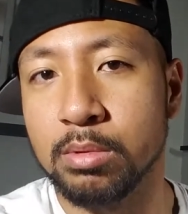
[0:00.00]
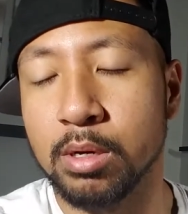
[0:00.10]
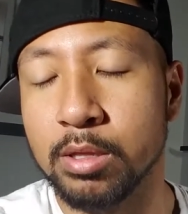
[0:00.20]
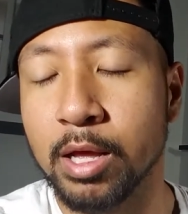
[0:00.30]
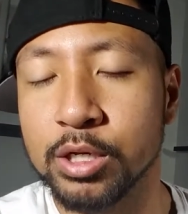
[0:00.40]

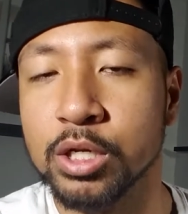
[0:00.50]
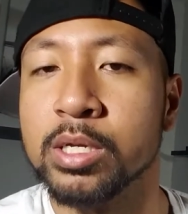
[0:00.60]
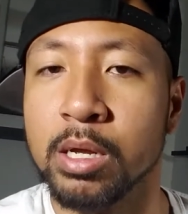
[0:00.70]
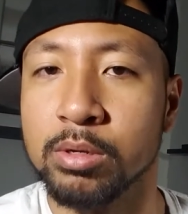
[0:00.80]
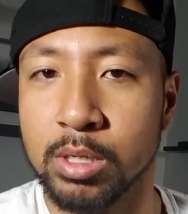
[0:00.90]
That should
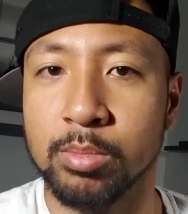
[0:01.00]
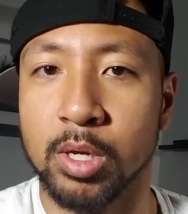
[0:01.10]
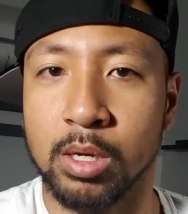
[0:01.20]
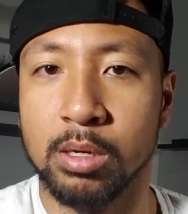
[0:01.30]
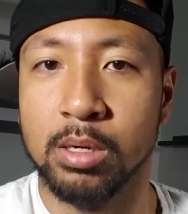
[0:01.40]
tell you something.
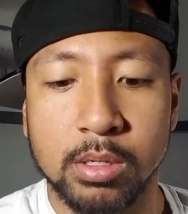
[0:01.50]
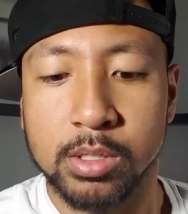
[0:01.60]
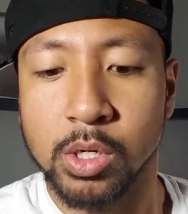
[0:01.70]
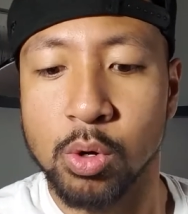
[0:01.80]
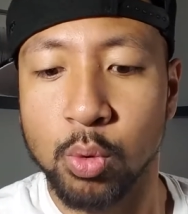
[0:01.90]

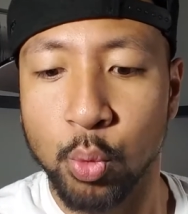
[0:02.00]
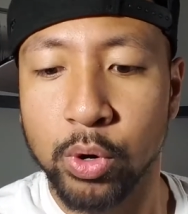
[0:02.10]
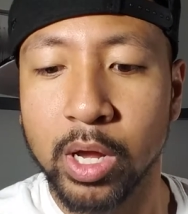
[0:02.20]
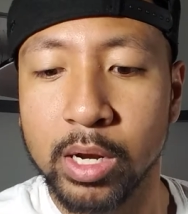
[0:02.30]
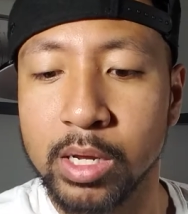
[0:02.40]
So, we're
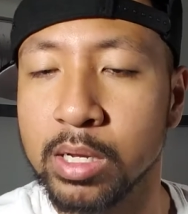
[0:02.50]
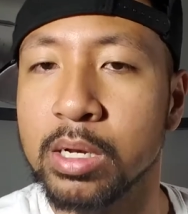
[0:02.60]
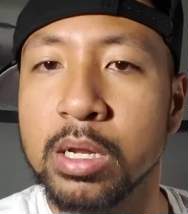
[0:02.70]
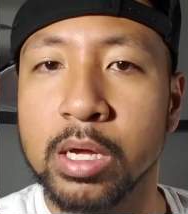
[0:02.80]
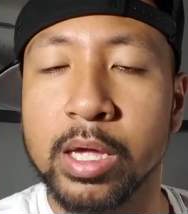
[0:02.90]
gonna
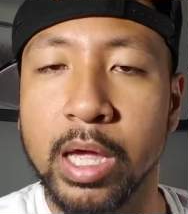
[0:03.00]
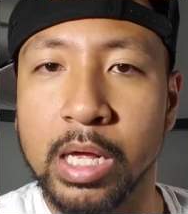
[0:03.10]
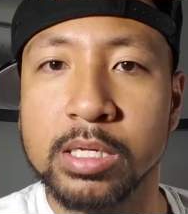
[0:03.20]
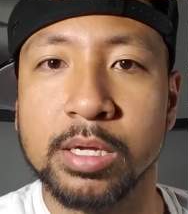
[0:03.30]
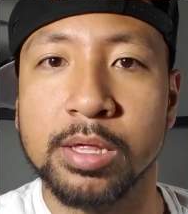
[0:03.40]
look
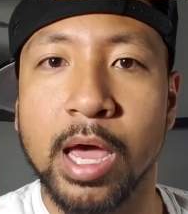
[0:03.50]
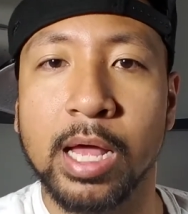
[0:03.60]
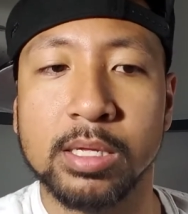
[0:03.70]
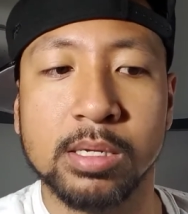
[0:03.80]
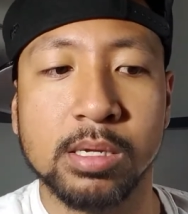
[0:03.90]
into
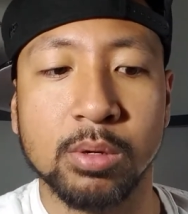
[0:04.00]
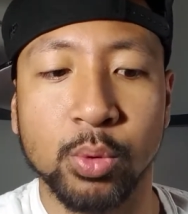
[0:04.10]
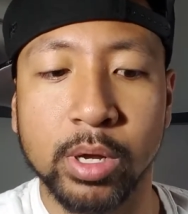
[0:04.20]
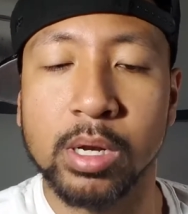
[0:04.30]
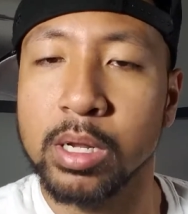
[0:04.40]
that. We're
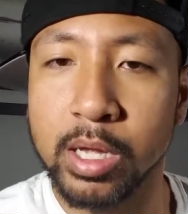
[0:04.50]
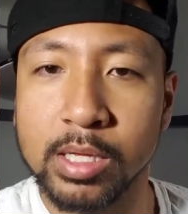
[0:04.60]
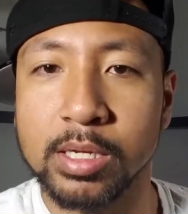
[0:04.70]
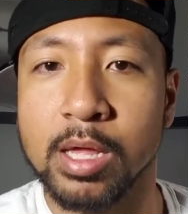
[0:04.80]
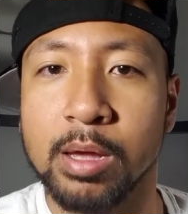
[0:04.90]
gonna look into
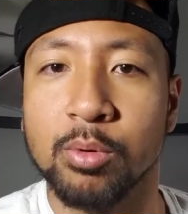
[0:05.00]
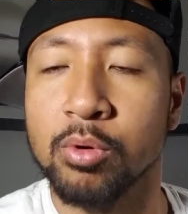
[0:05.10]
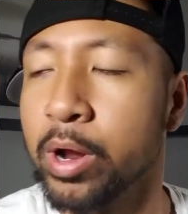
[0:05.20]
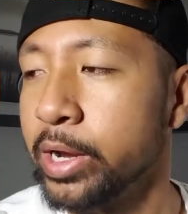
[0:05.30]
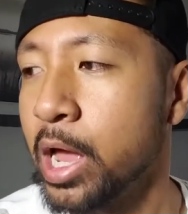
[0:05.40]
that. But
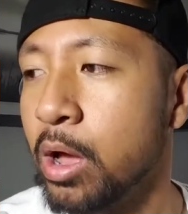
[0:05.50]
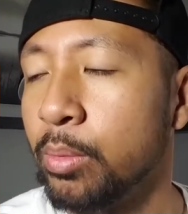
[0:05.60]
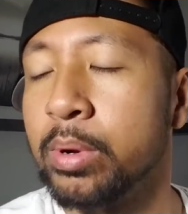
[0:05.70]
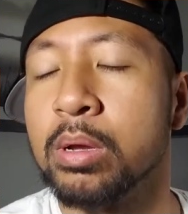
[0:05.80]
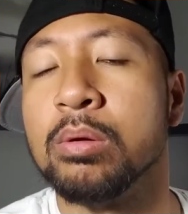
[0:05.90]
right now, I'm
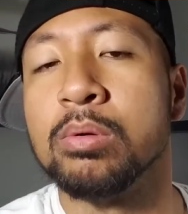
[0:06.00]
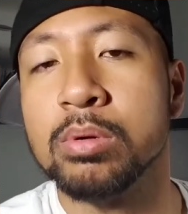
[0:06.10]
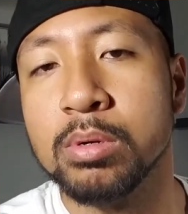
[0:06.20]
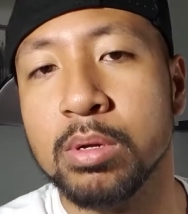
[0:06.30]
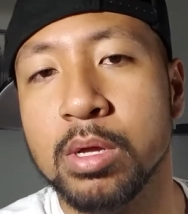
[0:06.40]
gonna go,
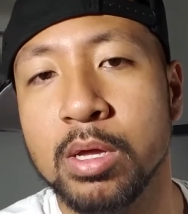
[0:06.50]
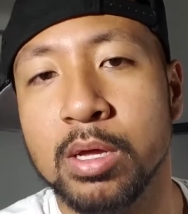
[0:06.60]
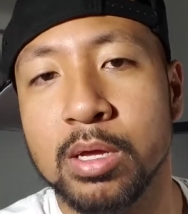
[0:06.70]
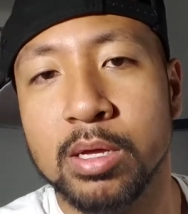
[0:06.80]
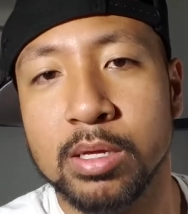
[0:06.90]

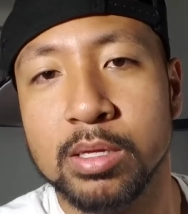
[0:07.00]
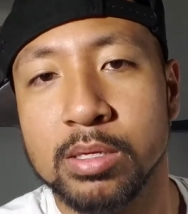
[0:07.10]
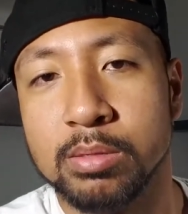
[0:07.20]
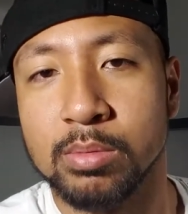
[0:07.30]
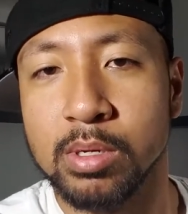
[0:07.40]

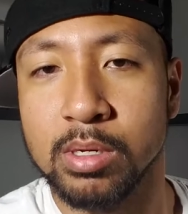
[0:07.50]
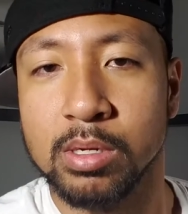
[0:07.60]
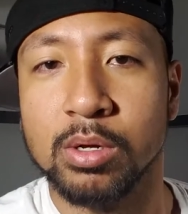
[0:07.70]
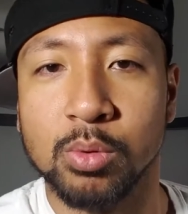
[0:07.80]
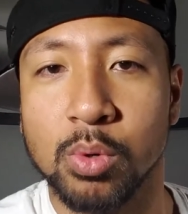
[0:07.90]
I'm gonna go
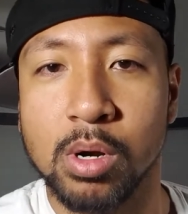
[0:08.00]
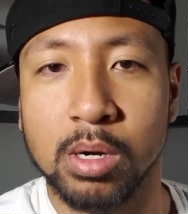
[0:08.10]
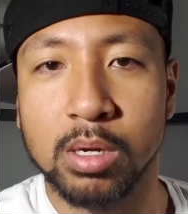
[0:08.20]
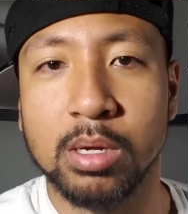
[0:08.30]
to work.